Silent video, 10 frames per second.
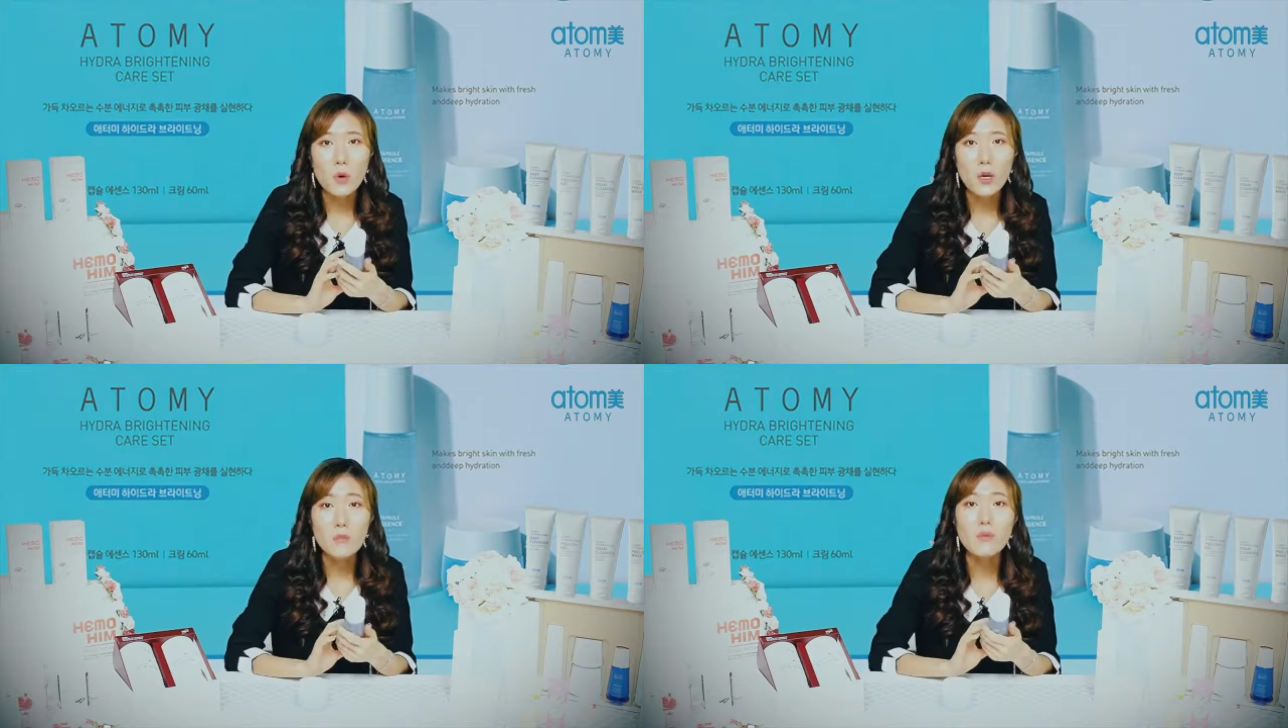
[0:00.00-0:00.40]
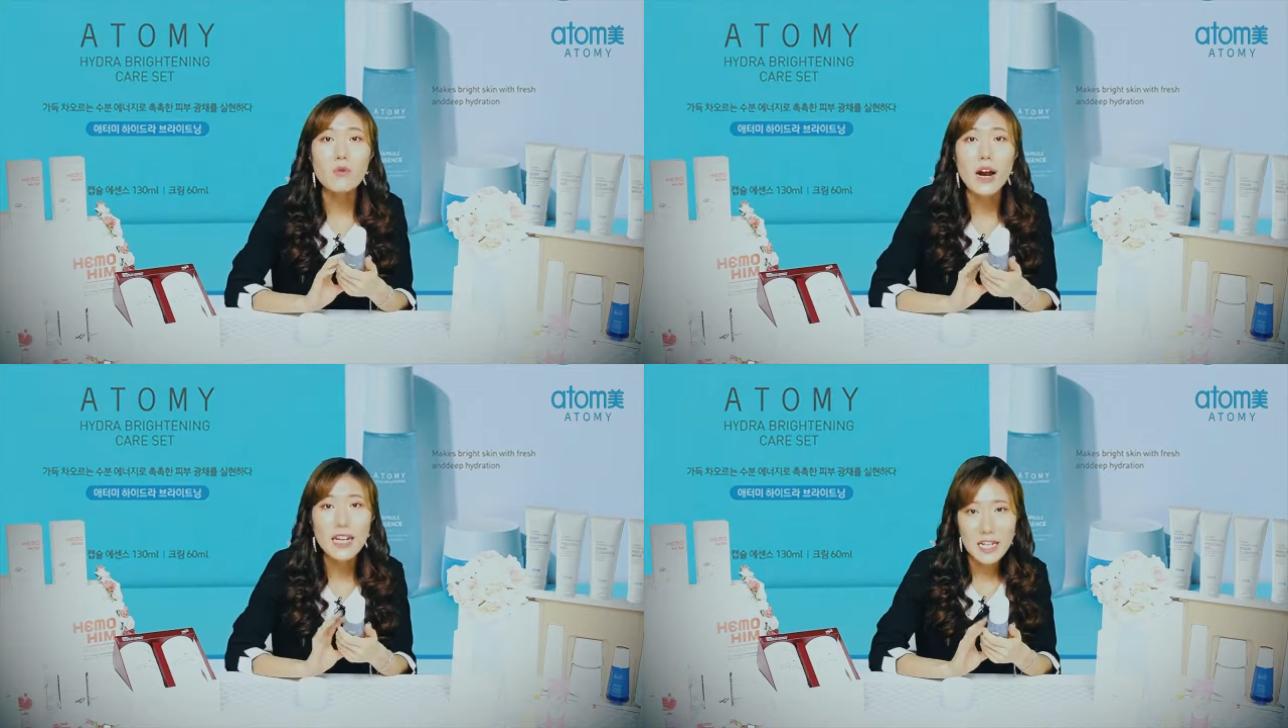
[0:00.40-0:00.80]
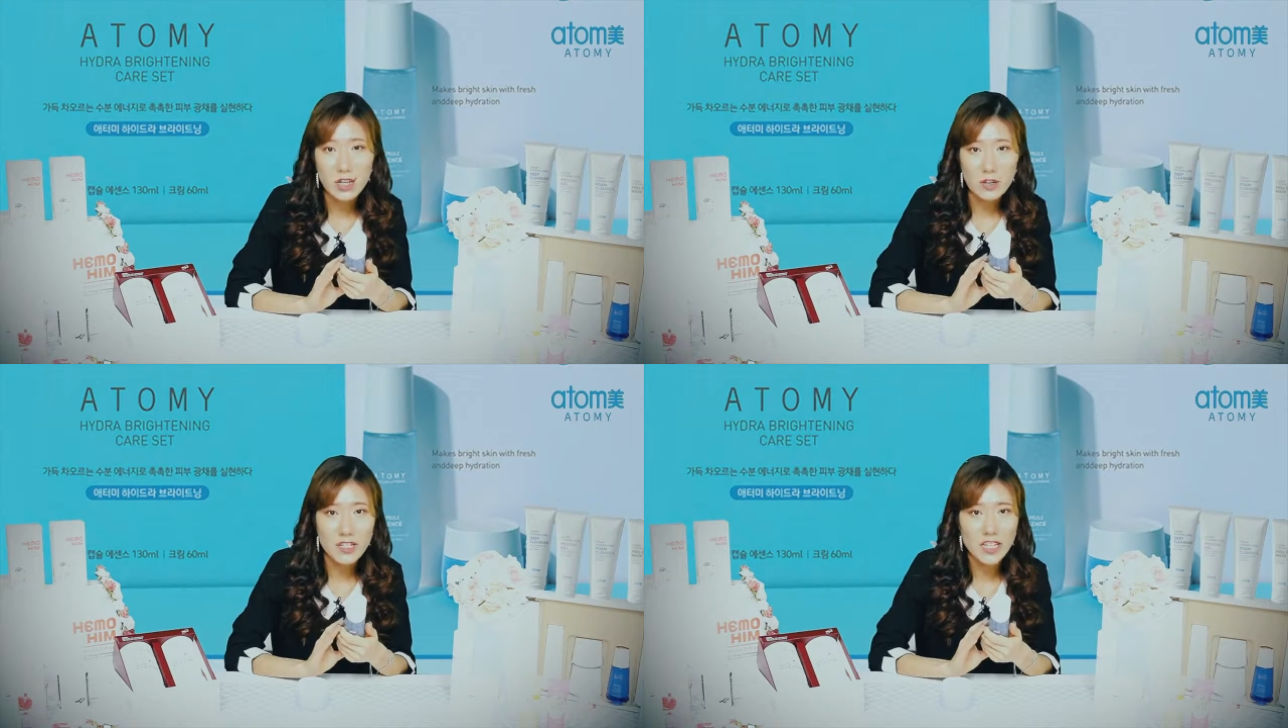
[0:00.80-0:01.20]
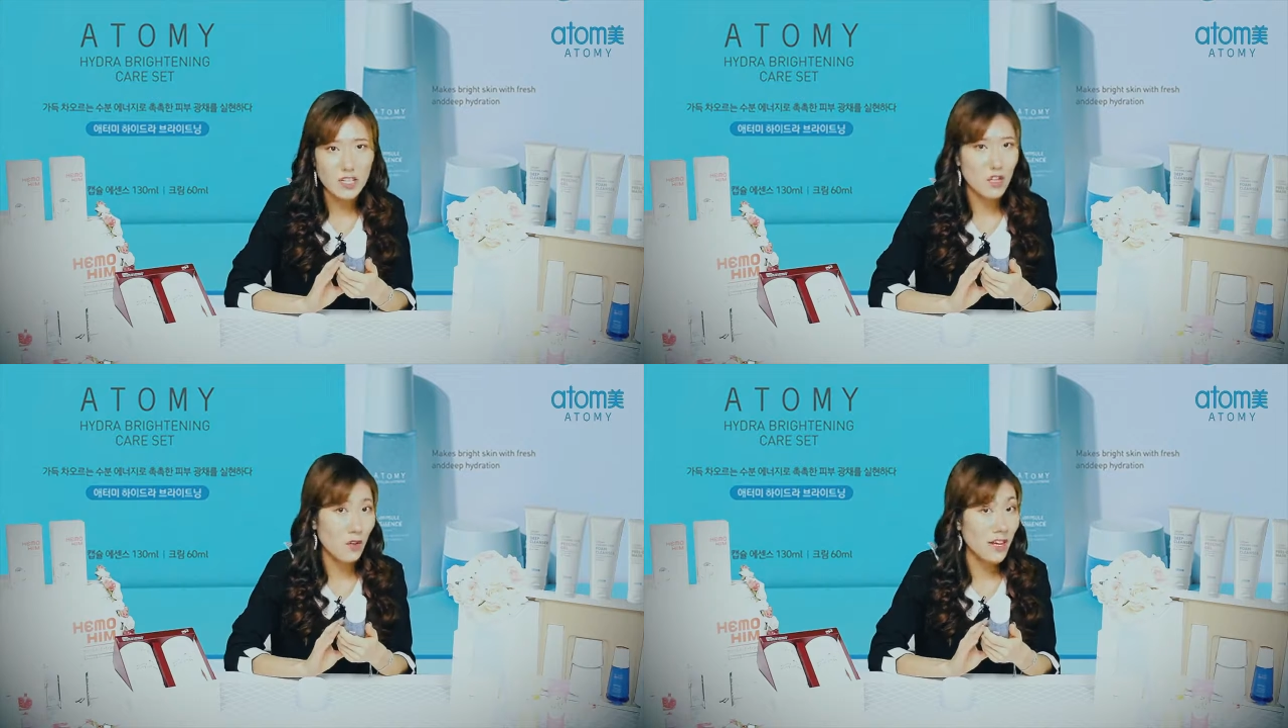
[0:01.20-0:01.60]
for brightening your
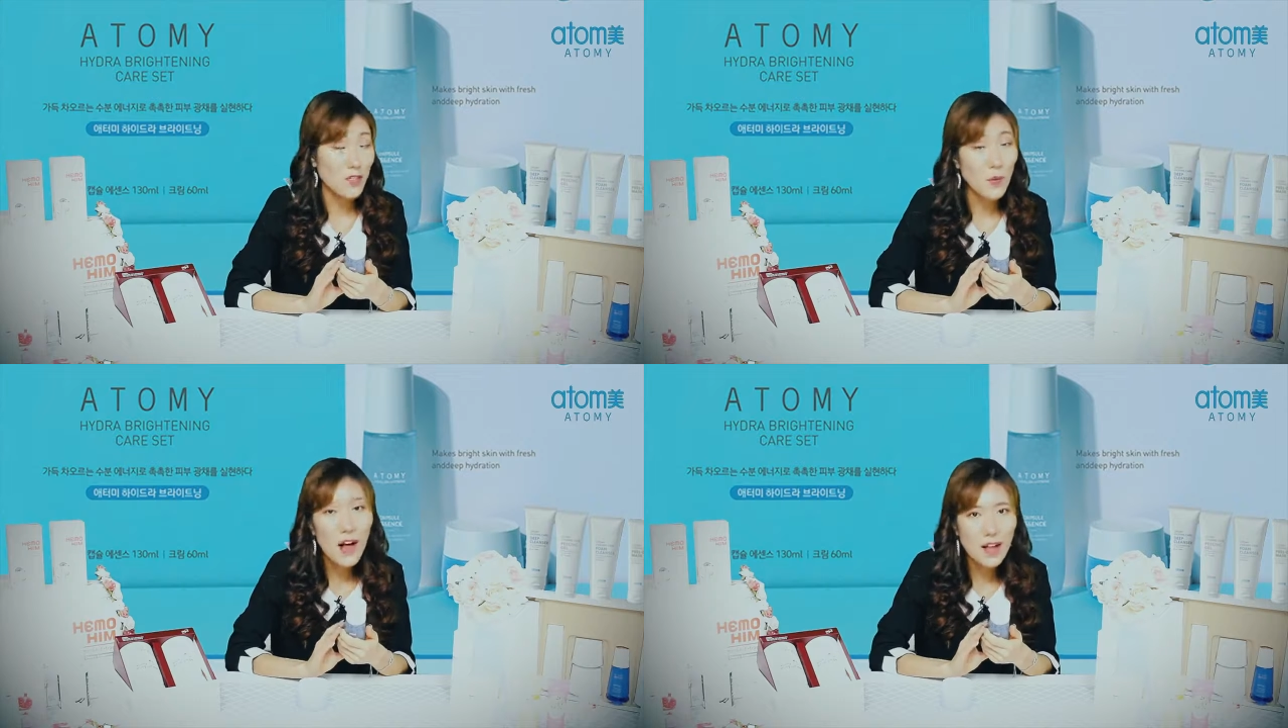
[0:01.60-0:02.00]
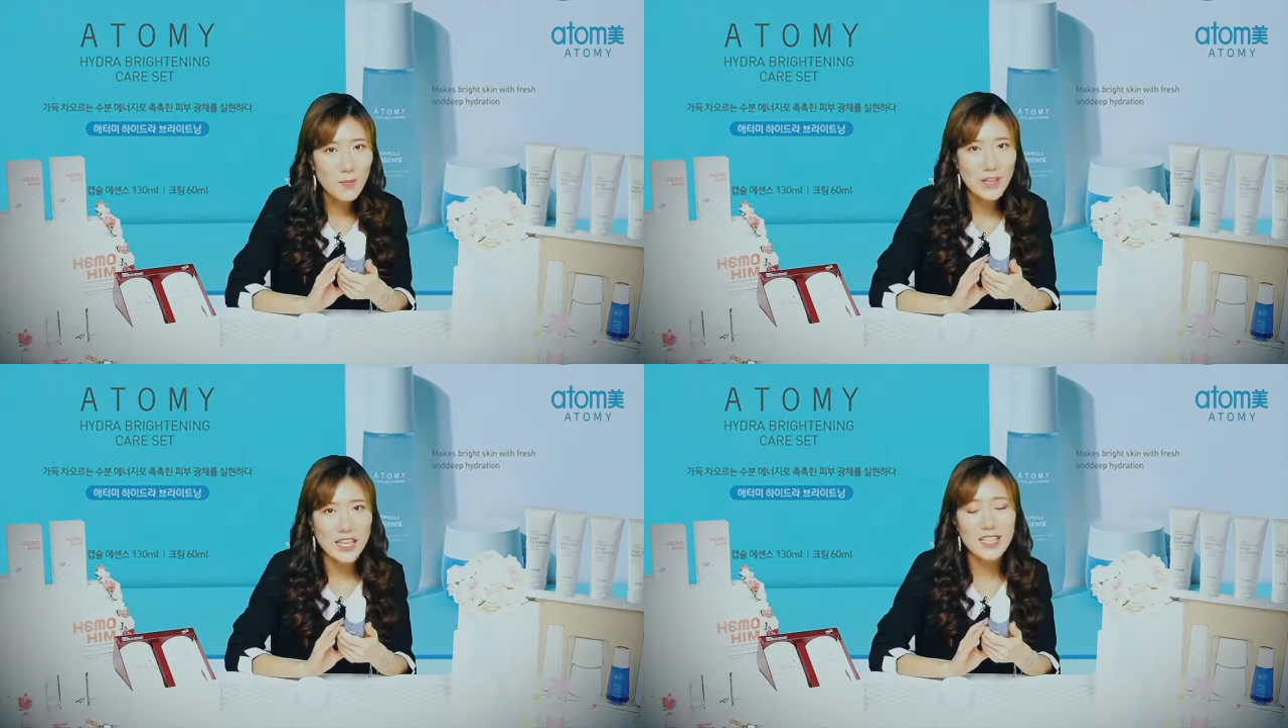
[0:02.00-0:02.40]
skin tone as well